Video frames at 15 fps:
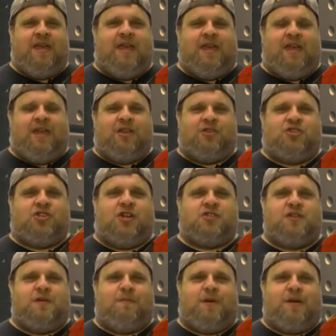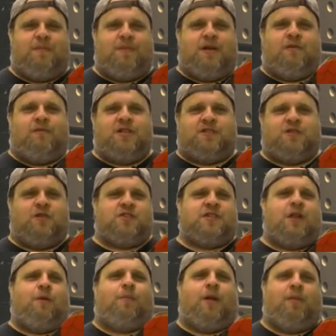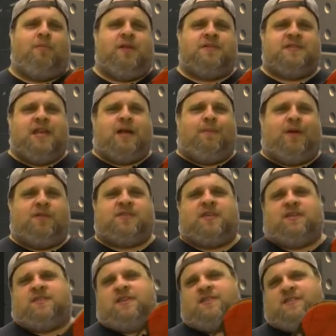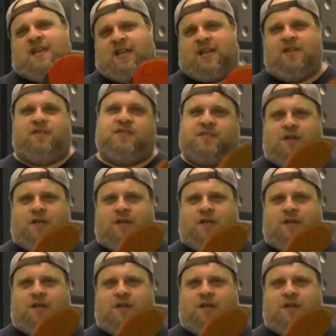And judging by my research, that'll probably take about 60 seconds.